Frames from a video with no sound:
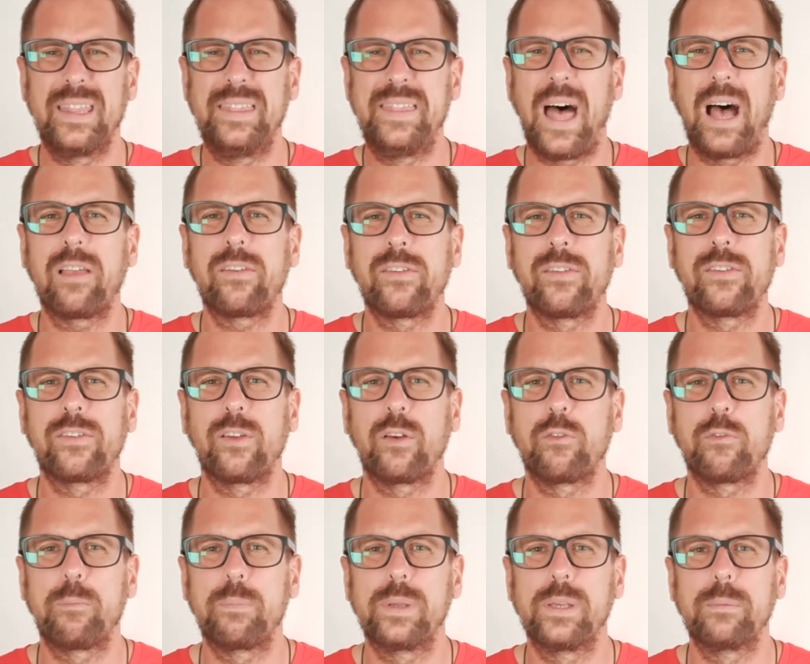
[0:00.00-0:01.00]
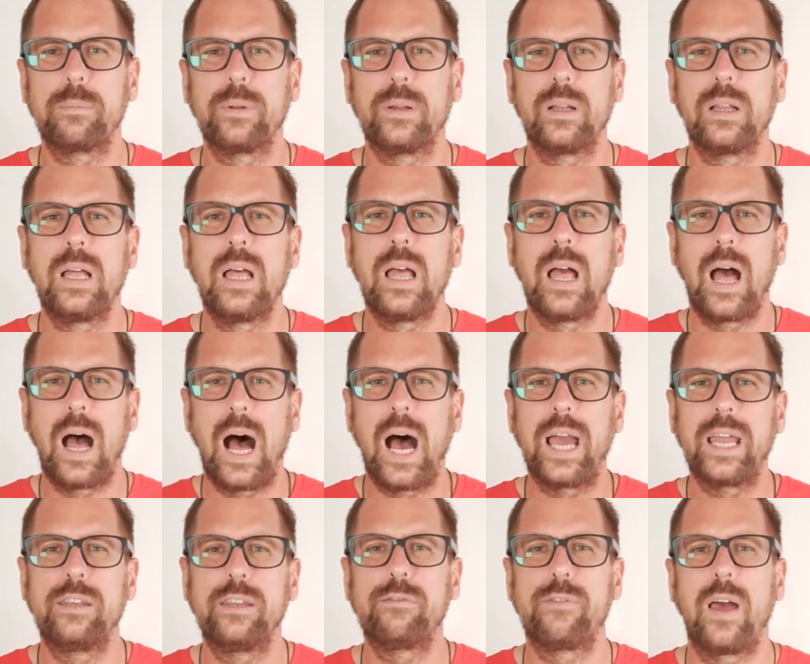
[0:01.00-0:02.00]
dozens of people.
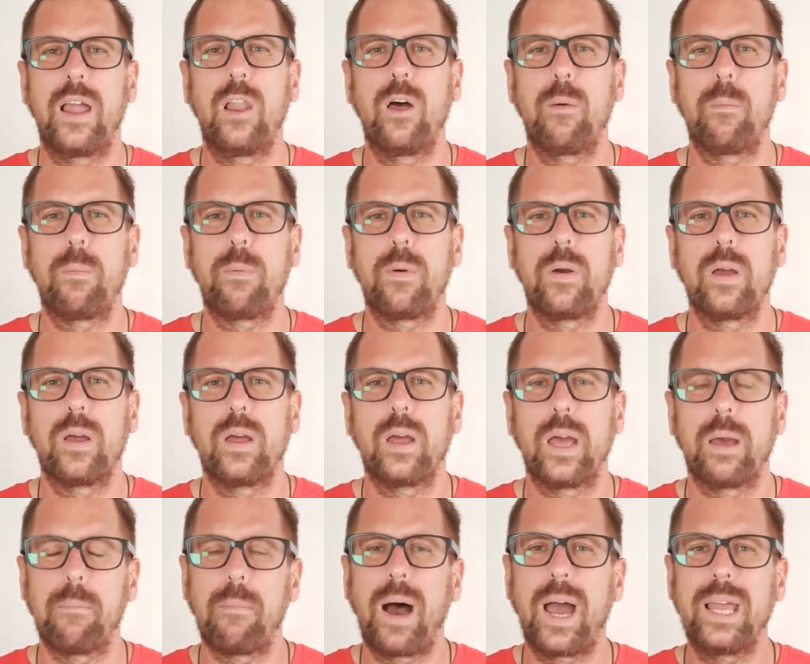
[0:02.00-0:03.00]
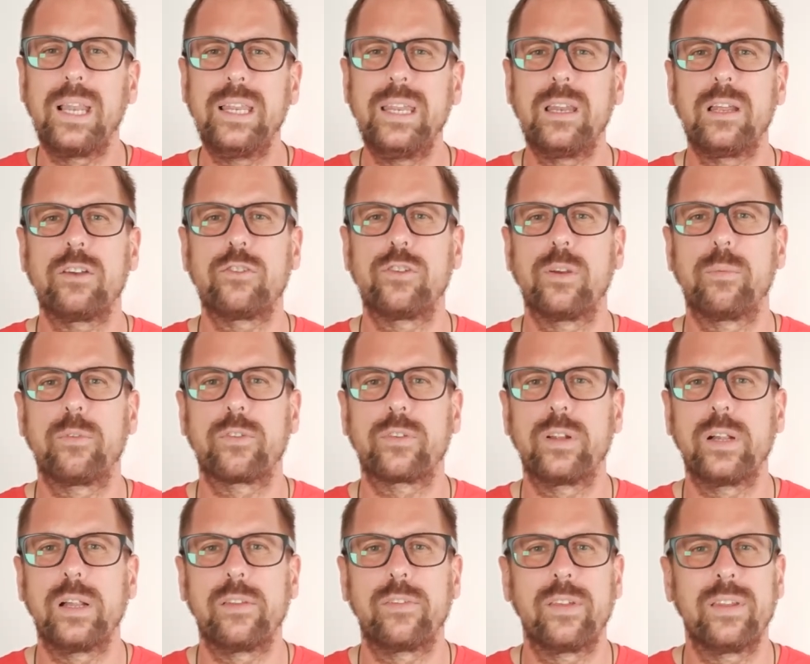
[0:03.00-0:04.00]
I develop my leadership
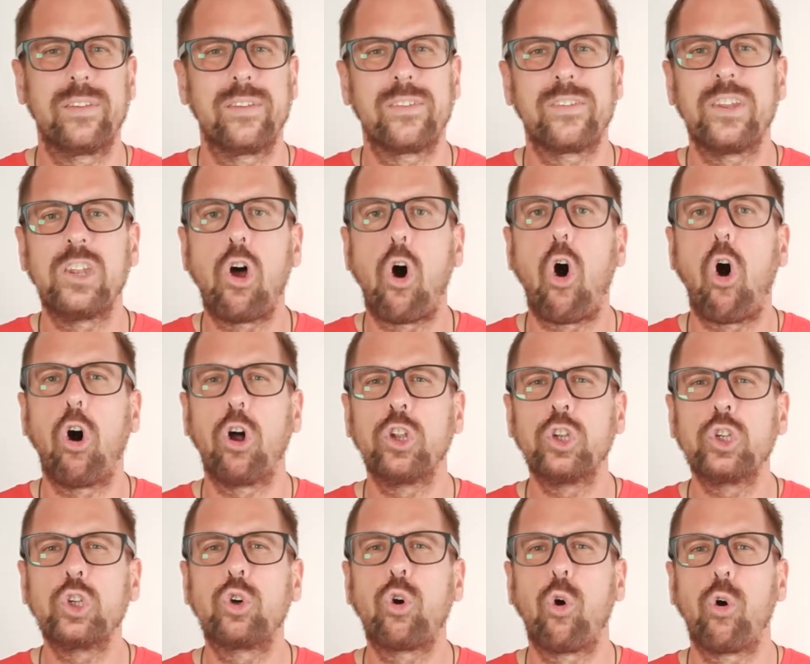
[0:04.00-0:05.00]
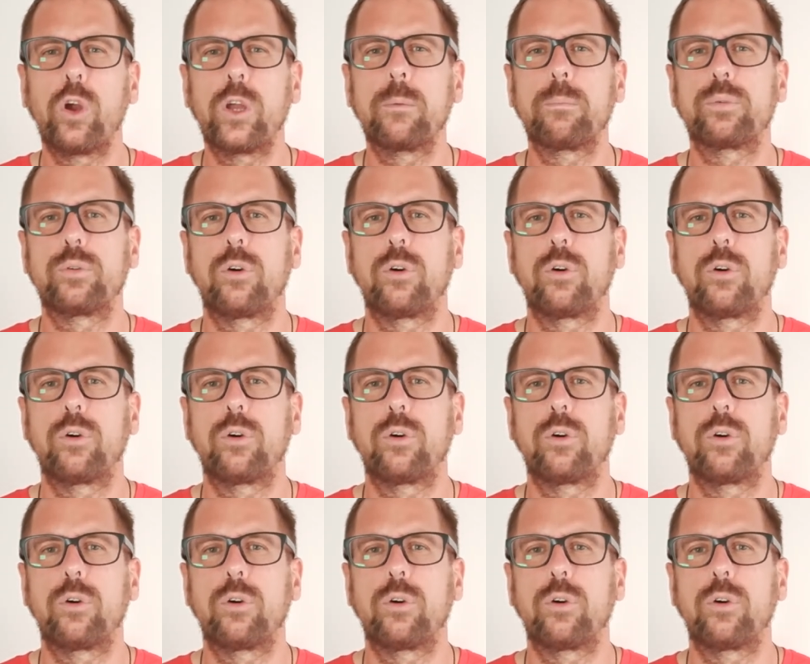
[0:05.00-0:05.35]
skills. It is an ongoing